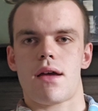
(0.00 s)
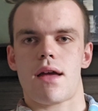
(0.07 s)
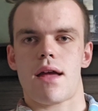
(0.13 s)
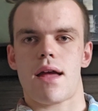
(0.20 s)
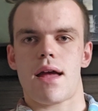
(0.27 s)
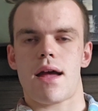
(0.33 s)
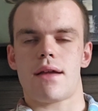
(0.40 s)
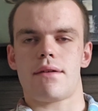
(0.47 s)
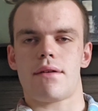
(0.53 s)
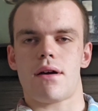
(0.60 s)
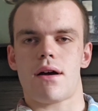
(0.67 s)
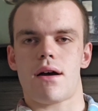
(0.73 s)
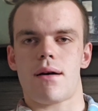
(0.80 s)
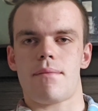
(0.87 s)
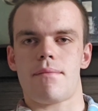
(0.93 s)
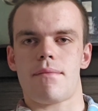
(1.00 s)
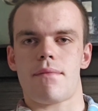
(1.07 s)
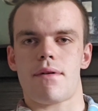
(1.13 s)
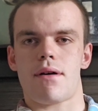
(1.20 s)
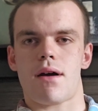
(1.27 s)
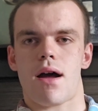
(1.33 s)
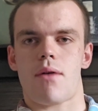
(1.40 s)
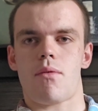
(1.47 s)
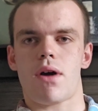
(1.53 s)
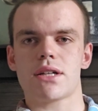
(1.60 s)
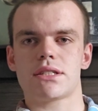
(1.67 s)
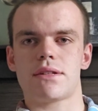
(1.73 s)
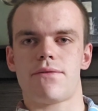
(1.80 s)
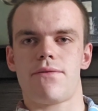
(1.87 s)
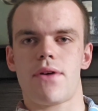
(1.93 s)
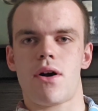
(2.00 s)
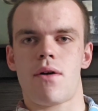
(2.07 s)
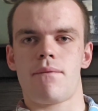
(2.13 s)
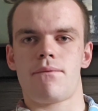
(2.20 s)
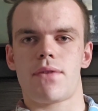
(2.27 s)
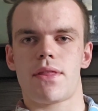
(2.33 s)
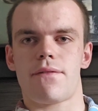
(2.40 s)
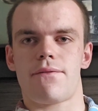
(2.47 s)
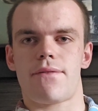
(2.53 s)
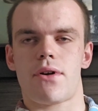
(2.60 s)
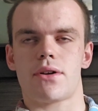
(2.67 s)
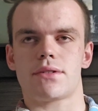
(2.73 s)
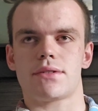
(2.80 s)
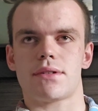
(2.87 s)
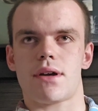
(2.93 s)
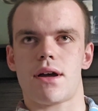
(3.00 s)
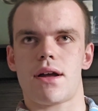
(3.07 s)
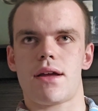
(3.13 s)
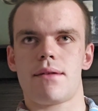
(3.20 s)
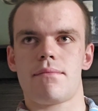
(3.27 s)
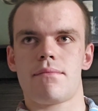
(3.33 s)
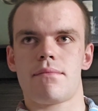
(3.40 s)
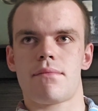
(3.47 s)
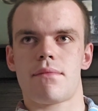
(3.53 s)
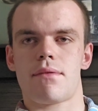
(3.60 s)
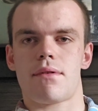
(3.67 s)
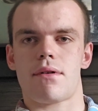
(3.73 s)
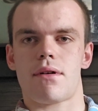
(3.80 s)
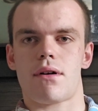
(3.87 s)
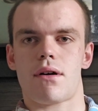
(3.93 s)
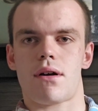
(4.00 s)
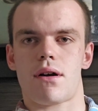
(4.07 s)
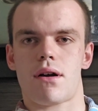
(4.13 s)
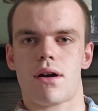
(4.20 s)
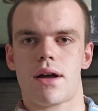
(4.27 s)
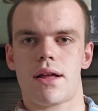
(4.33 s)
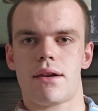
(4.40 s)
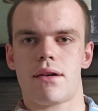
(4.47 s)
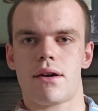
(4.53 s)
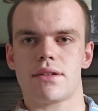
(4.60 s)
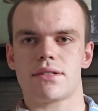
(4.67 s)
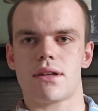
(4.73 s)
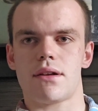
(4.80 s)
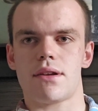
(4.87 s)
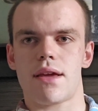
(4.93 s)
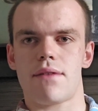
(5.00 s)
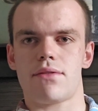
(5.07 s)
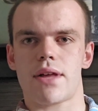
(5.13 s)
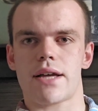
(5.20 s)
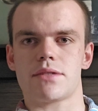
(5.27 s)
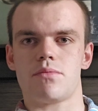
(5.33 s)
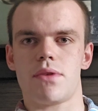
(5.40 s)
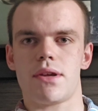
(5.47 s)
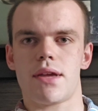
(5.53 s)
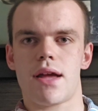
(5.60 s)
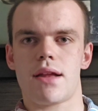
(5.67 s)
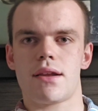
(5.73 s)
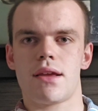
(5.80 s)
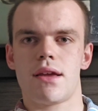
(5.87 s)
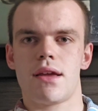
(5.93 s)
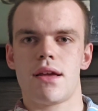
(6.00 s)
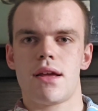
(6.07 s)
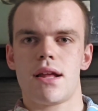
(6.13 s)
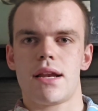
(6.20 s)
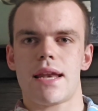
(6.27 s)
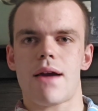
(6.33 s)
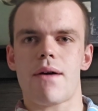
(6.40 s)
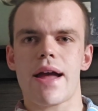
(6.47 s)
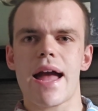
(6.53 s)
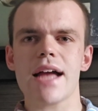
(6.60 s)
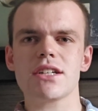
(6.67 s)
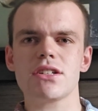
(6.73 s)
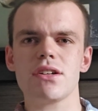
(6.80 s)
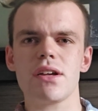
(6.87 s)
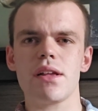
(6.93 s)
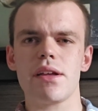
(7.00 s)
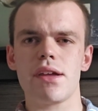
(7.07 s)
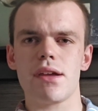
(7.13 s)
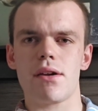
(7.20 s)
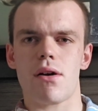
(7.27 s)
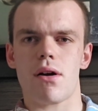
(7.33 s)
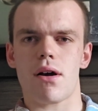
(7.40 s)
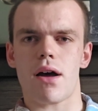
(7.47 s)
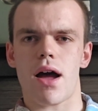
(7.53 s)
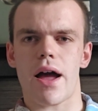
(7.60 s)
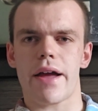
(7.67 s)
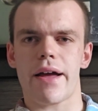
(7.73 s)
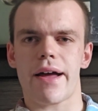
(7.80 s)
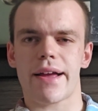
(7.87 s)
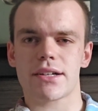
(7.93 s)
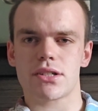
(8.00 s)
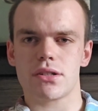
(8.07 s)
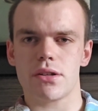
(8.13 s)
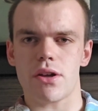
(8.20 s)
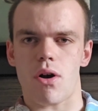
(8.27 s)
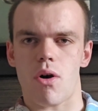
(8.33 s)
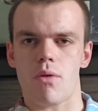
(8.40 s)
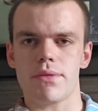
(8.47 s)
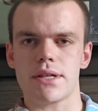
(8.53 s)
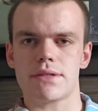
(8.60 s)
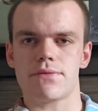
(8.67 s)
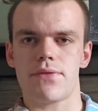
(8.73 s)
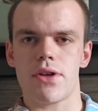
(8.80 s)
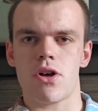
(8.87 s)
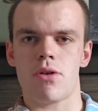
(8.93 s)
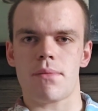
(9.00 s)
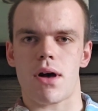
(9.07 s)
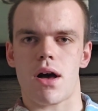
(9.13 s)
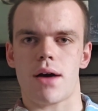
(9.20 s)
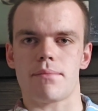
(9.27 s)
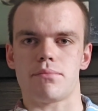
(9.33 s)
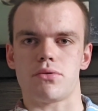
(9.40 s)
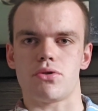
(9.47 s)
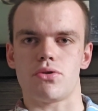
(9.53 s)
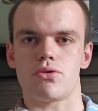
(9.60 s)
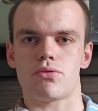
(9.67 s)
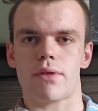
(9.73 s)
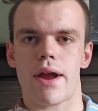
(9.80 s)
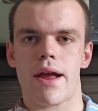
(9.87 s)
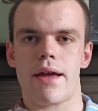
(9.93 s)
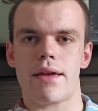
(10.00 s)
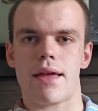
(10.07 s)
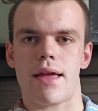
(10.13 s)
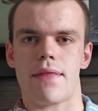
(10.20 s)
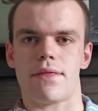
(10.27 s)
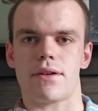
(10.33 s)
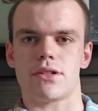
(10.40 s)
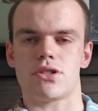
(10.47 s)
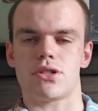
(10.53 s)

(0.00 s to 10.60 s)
And I watched the film for the first time on Sunday of last weekend. Now, I actually own this film on Blu-ray in the